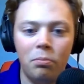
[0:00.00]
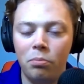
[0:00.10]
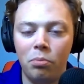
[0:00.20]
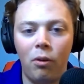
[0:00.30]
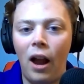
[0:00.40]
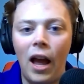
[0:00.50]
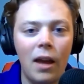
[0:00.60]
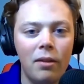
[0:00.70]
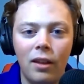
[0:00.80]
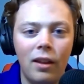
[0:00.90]

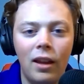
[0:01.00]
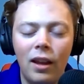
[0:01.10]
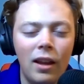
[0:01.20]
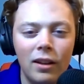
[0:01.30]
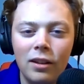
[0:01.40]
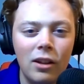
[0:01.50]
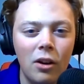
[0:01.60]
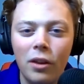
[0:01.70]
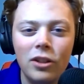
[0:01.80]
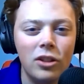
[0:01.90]
Prime, and
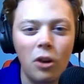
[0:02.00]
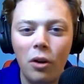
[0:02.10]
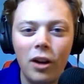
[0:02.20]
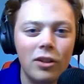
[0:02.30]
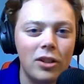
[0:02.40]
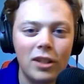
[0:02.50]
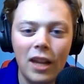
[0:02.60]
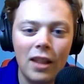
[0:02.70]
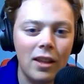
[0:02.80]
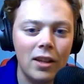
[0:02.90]
they just don't
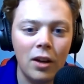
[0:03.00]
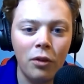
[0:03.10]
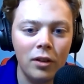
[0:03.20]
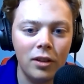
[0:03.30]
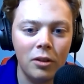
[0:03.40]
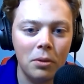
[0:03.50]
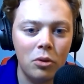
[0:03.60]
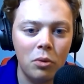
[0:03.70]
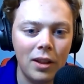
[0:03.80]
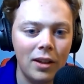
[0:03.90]
understand the differences
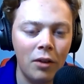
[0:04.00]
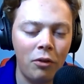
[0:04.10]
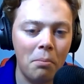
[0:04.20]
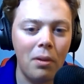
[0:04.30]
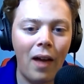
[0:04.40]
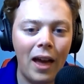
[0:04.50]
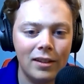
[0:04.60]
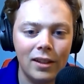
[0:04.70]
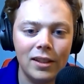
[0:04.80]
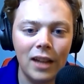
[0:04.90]
between the different
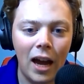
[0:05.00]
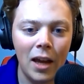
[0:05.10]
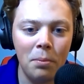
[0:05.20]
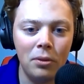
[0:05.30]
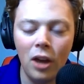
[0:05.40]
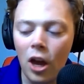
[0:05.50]
plastics types.